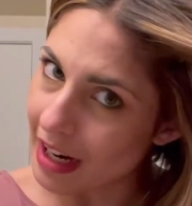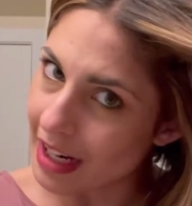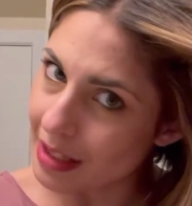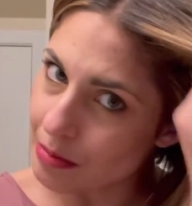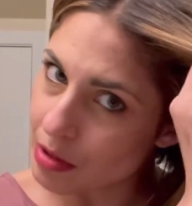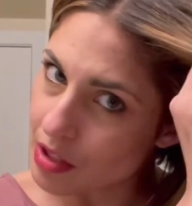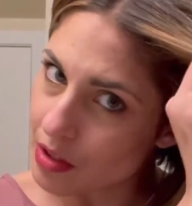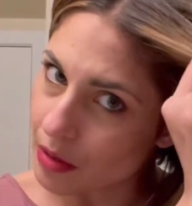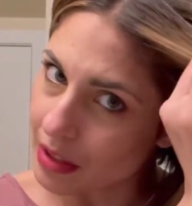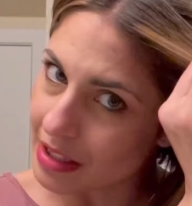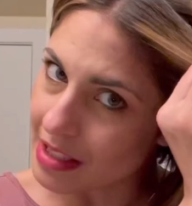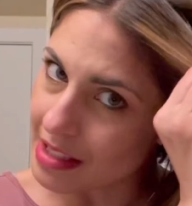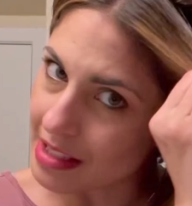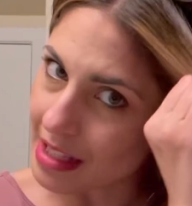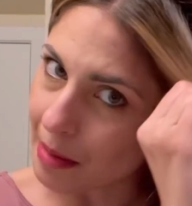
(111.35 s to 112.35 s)
I'm just going
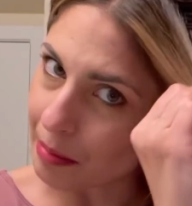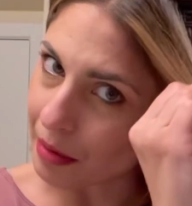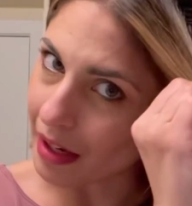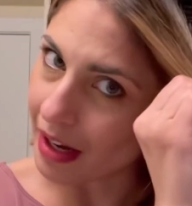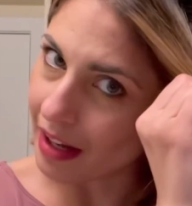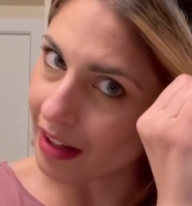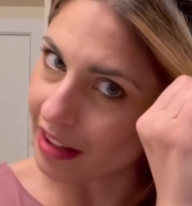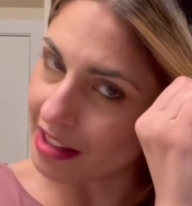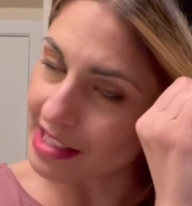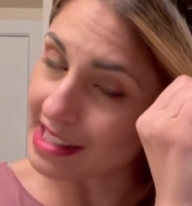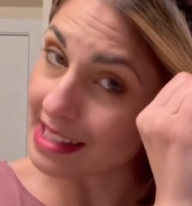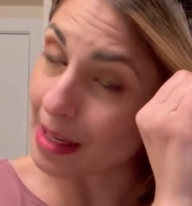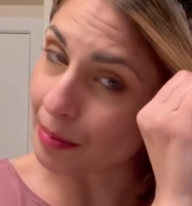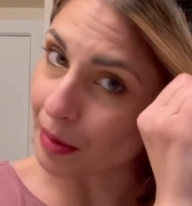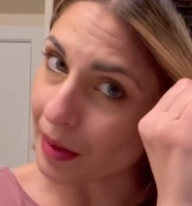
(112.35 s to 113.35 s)
to
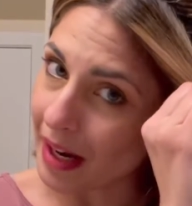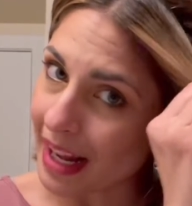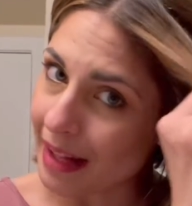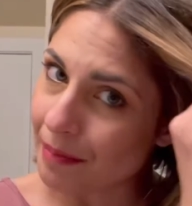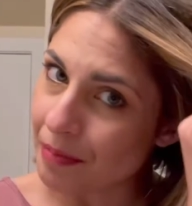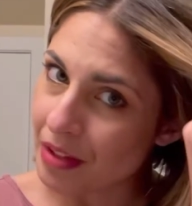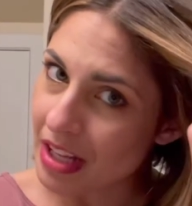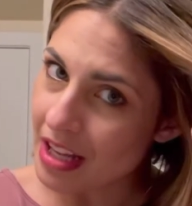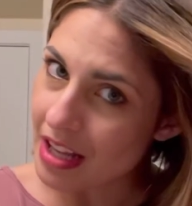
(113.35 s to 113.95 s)
separate